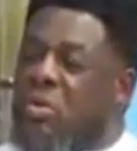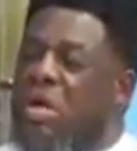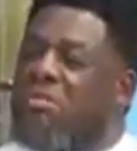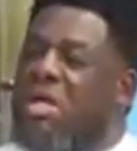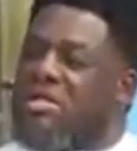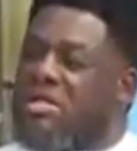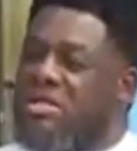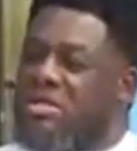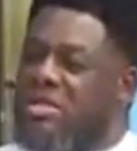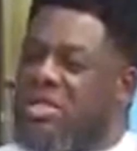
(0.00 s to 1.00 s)
1 month
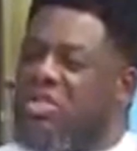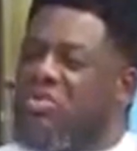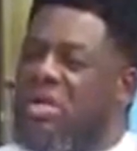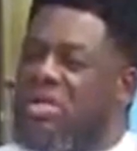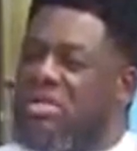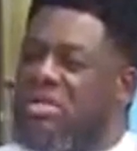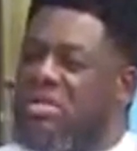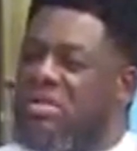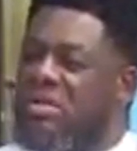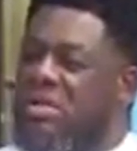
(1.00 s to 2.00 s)
in the US.
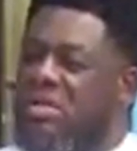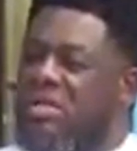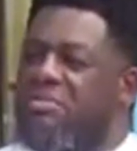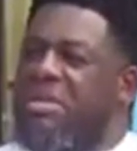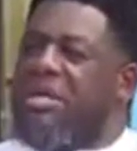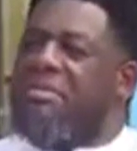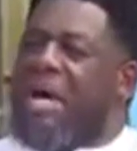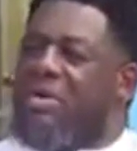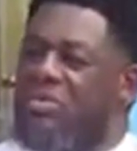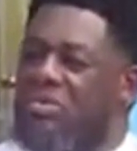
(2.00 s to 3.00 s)
Me
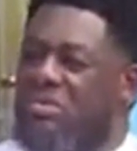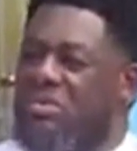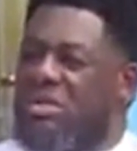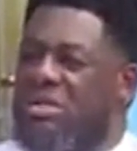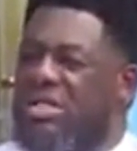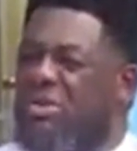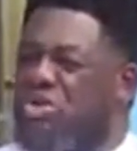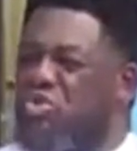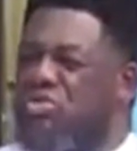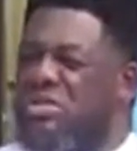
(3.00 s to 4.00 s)
bano. There
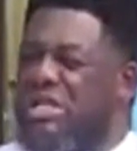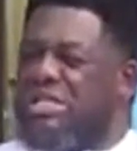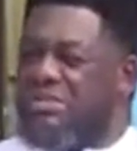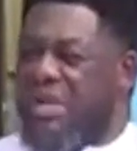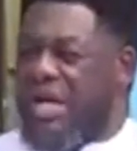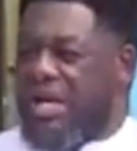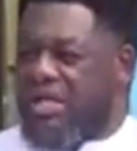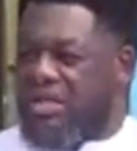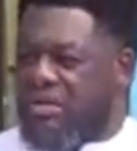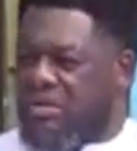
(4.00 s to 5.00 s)
were two things in my
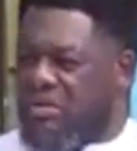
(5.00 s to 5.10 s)
head.